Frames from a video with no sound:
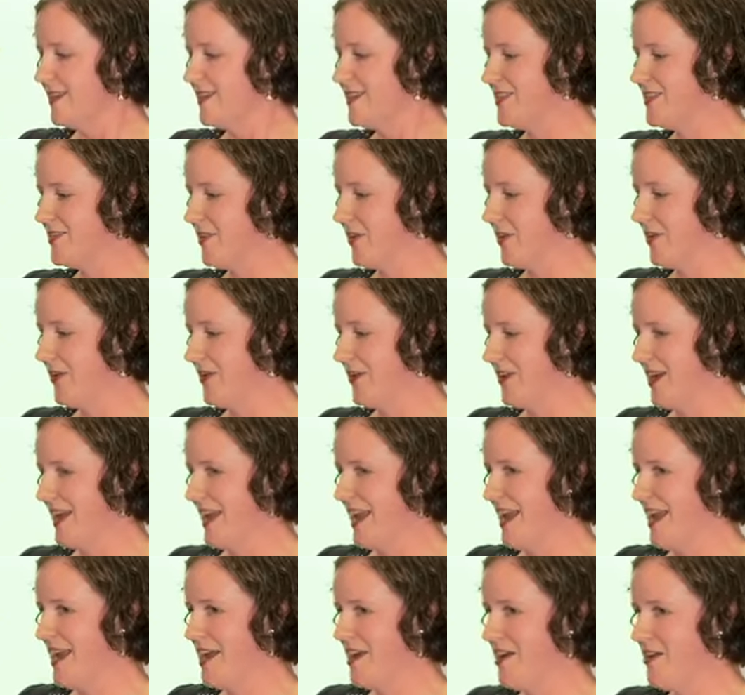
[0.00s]
So
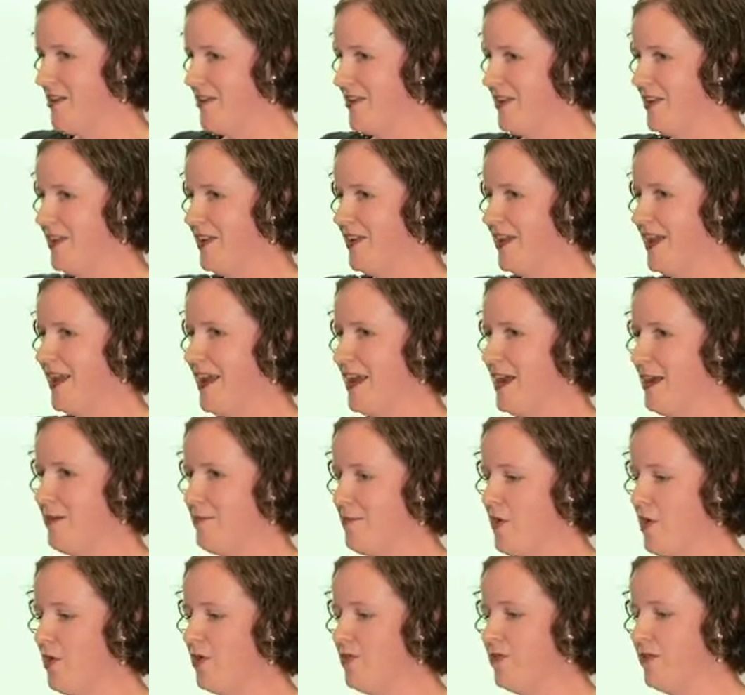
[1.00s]
our
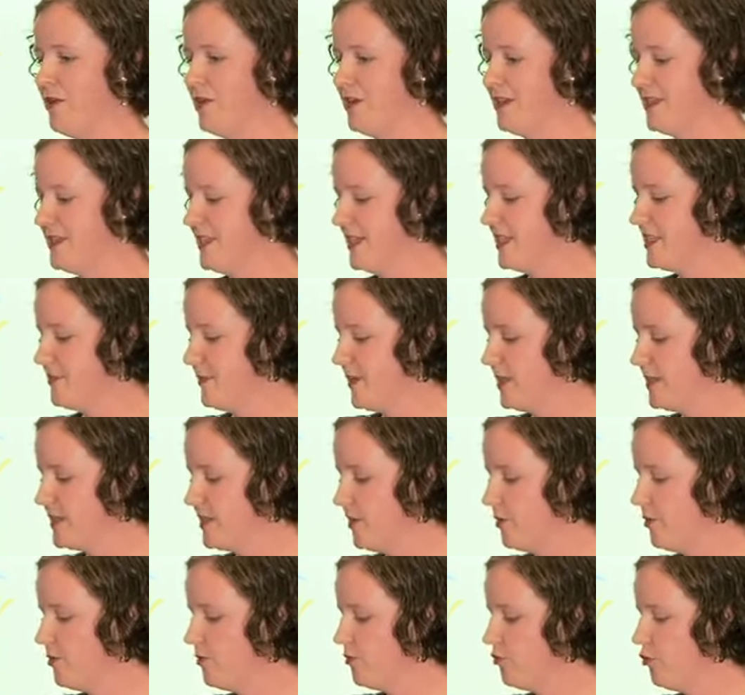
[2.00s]
on-road assessments
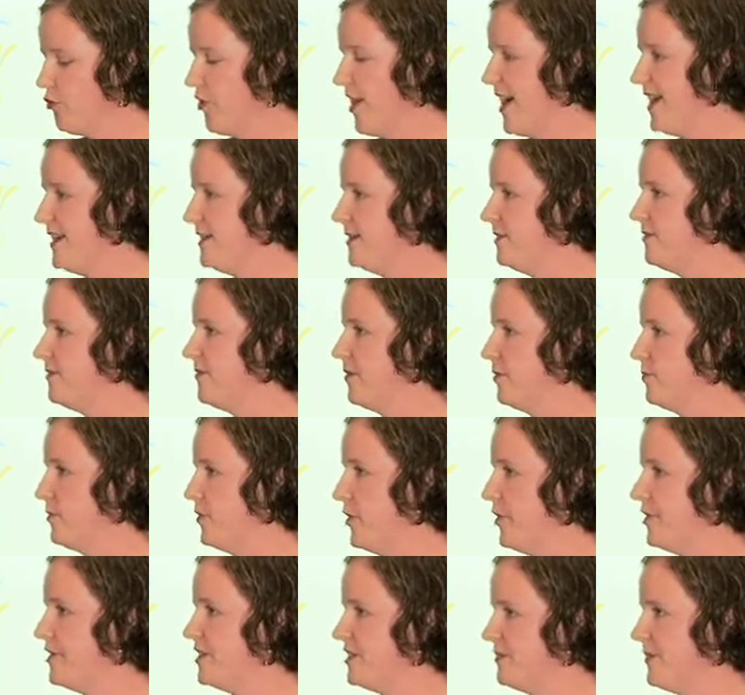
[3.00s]
are all graded from
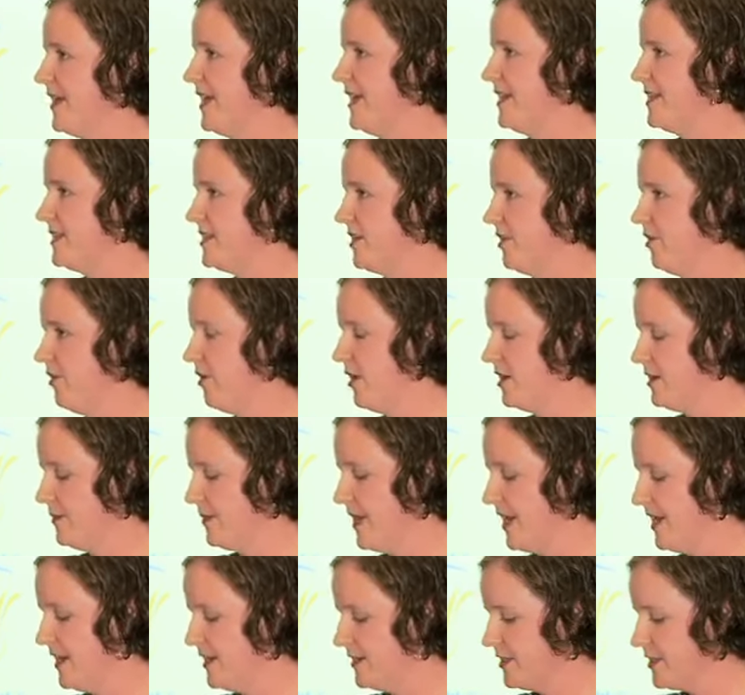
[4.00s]
low demand to high
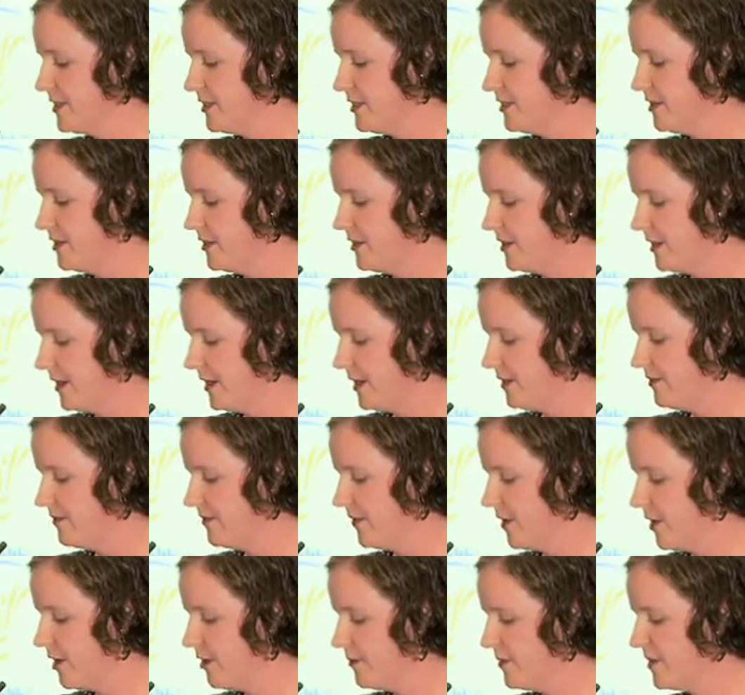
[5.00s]
demand
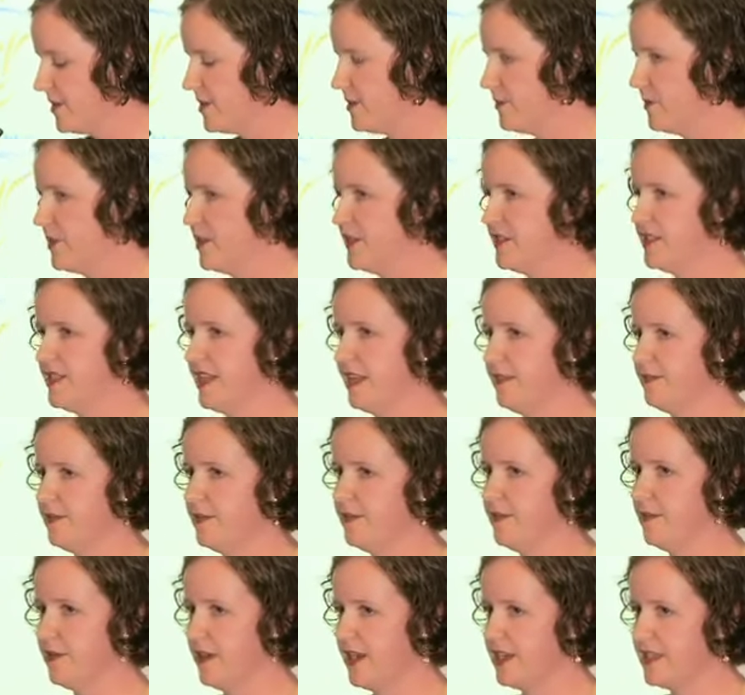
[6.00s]
environments, which is safer
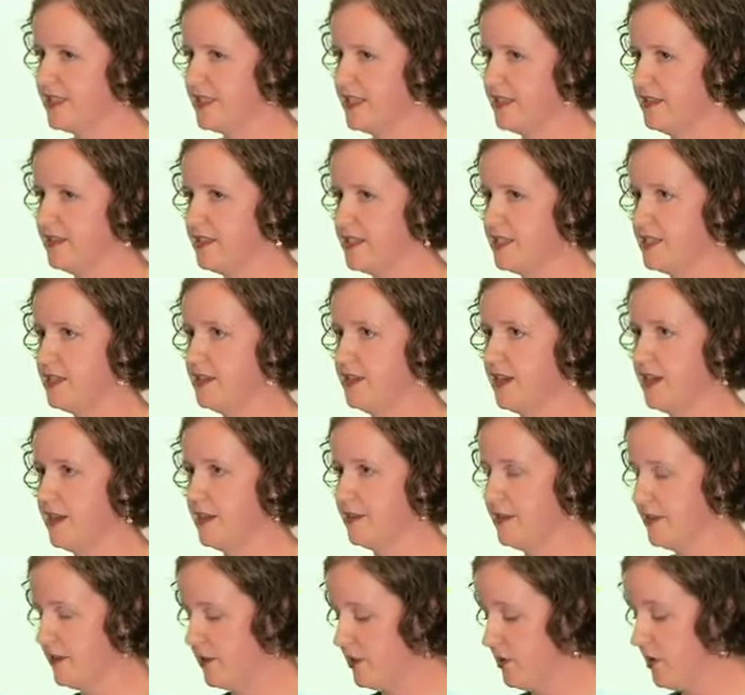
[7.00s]
for us and
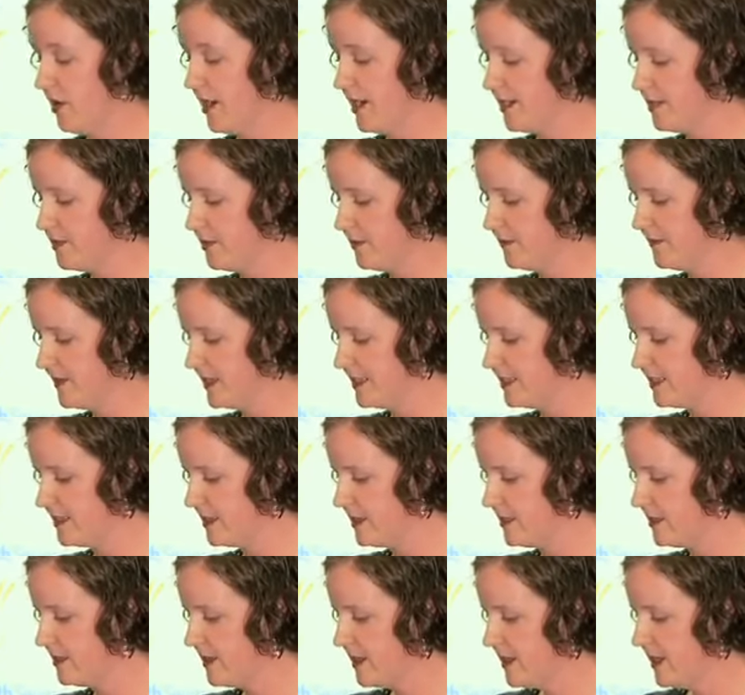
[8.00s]
the client,
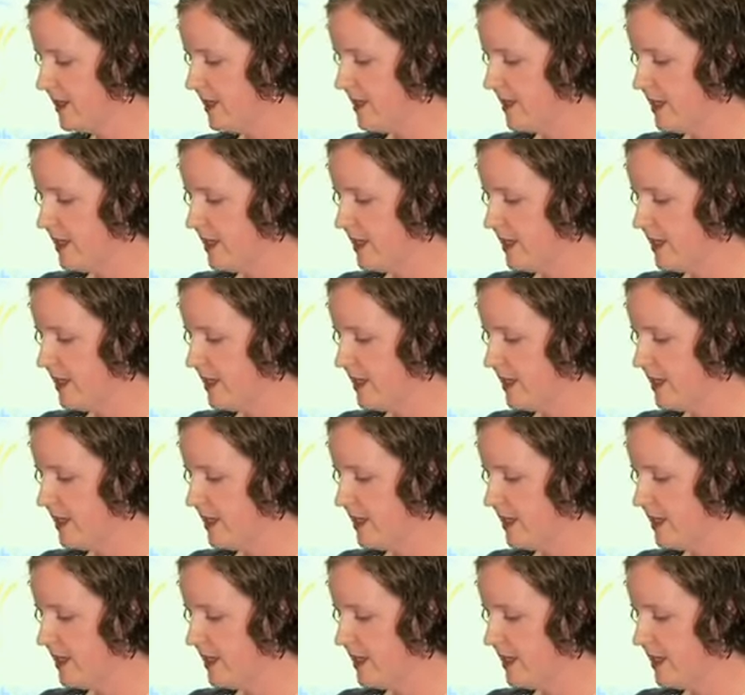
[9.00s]
obviously.